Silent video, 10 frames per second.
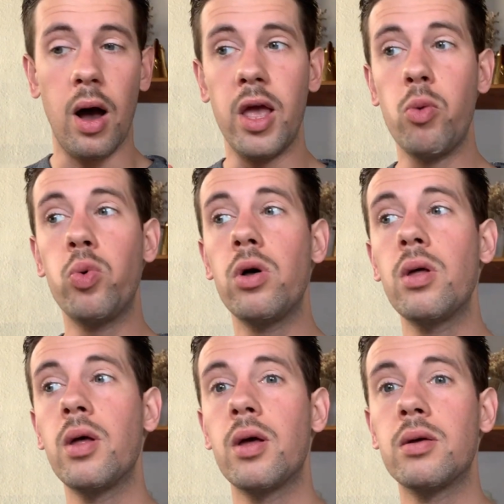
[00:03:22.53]
It
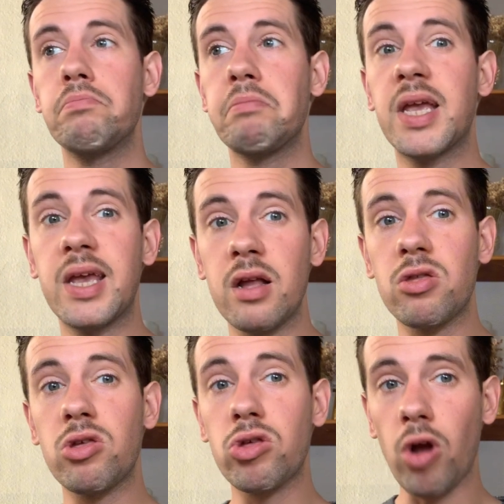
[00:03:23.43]
will get
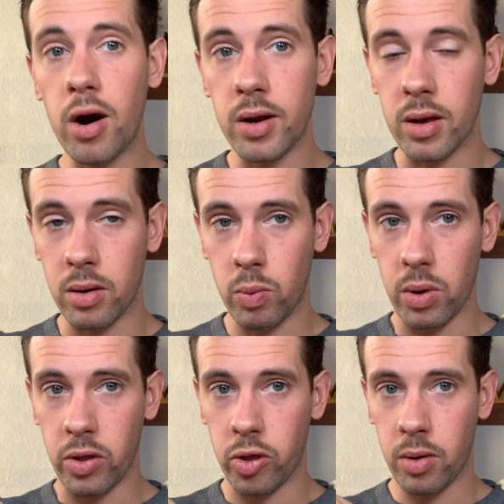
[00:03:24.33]
started
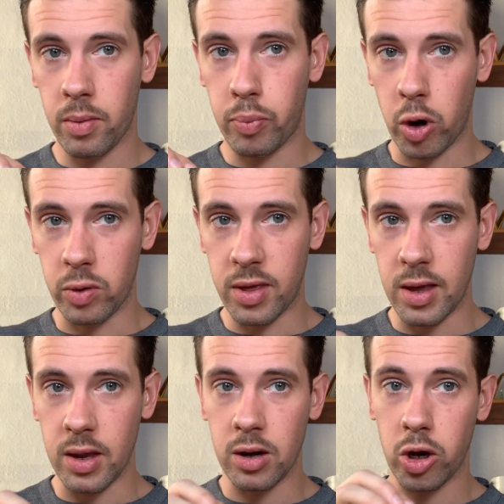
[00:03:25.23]
with
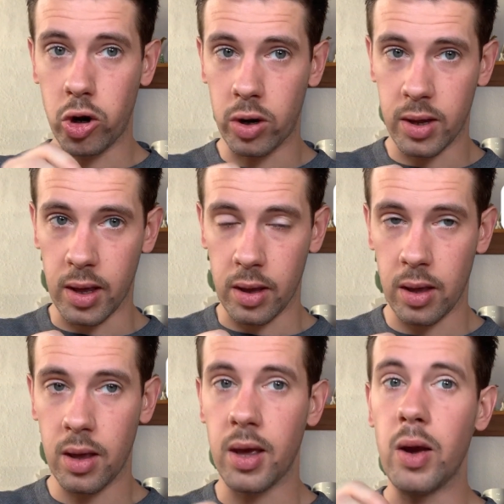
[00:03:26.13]
protein cooking.
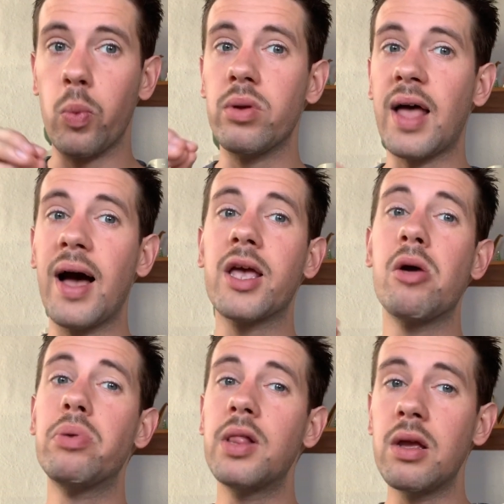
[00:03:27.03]
It will not
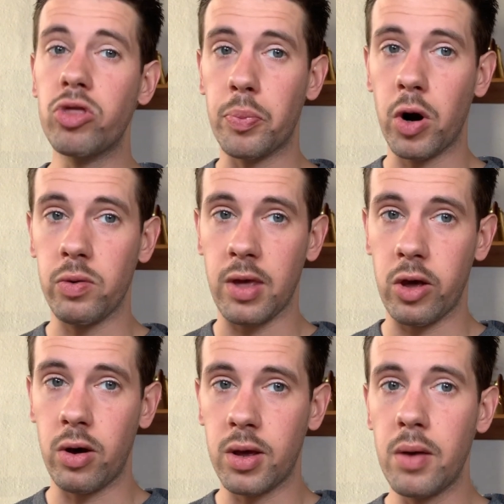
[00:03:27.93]
complete the protein
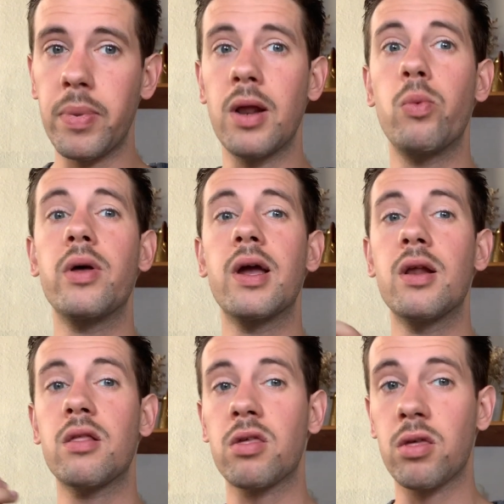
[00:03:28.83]
cooking, but it will get
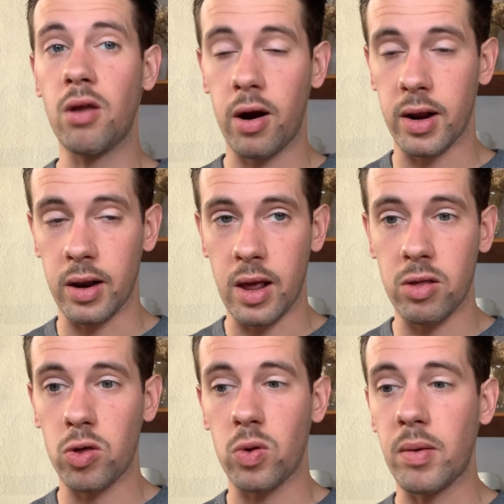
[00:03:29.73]
it started. And
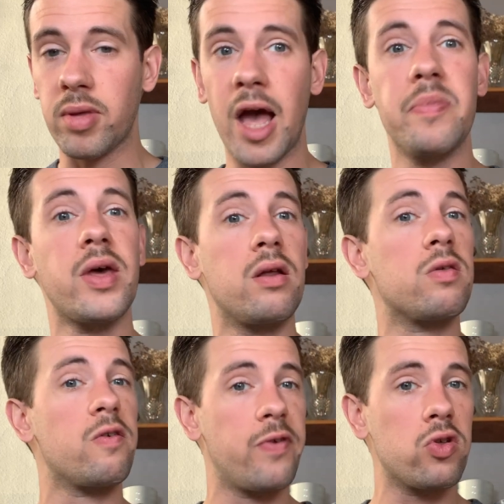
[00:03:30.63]
so sometimes that is
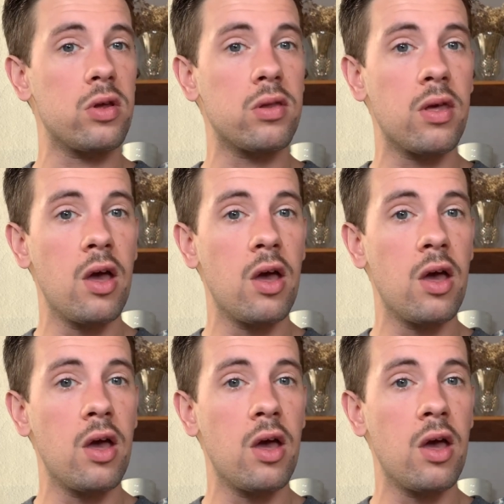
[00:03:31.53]
sufficient